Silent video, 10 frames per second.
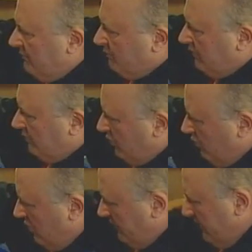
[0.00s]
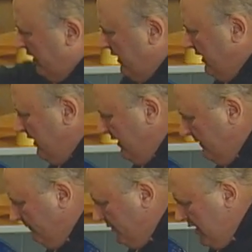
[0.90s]
put a little more water in there.
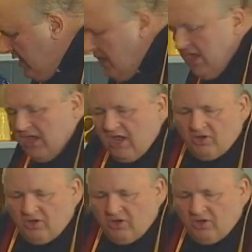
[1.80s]
An